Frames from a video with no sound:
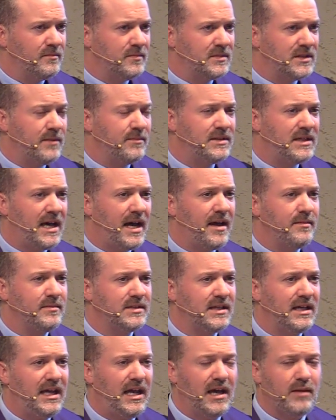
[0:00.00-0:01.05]

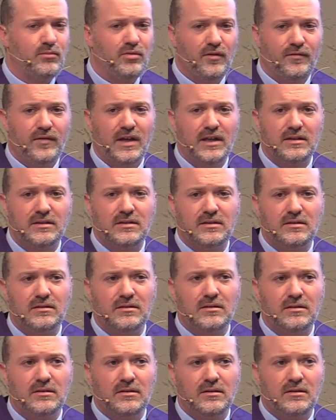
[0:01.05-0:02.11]
sometimes they can't
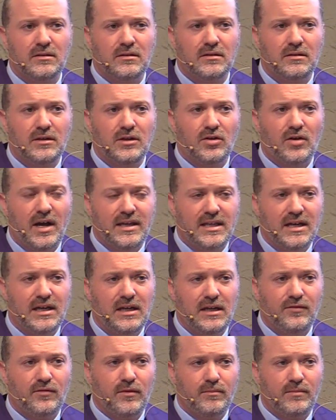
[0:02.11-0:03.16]
prevent your
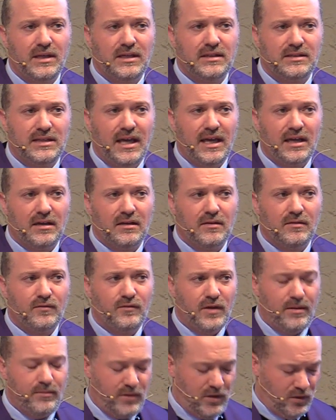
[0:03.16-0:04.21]
identity from being taken
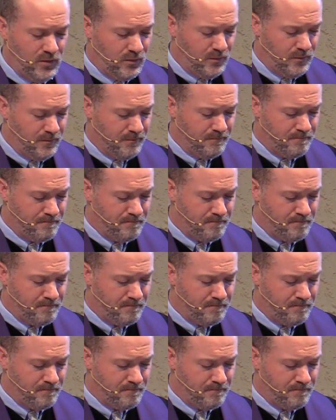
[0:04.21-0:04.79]
from you.